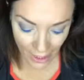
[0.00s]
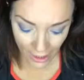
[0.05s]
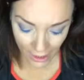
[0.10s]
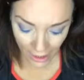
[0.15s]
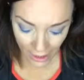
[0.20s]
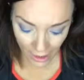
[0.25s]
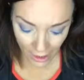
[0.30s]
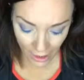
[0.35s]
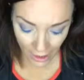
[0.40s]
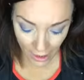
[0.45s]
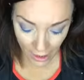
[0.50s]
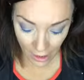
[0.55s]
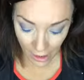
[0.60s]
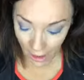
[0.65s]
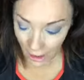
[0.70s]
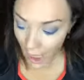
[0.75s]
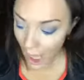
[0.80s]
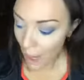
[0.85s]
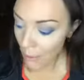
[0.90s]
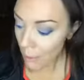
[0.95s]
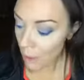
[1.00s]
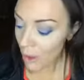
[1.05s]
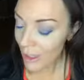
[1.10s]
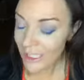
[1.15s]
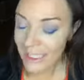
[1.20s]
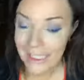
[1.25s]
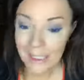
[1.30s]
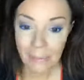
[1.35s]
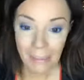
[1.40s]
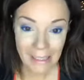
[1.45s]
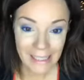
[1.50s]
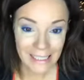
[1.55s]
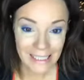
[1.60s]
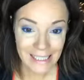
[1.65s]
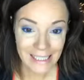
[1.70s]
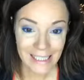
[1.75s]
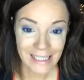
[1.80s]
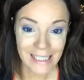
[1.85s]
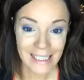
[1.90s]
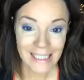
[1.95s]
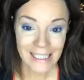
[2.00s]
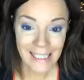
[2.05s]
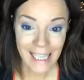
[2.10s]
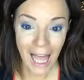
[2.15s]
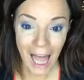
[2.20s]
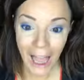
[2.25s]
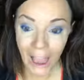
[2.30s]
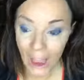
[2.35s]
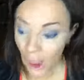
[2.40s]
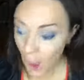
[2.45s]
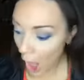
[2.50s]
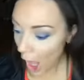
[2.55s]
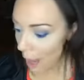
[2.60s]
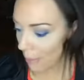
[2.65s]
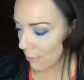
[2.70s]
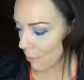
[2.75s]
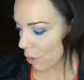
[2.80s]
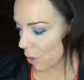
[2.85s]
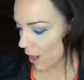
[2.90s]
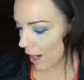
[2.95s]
uh, a lot more expenses, a lot more.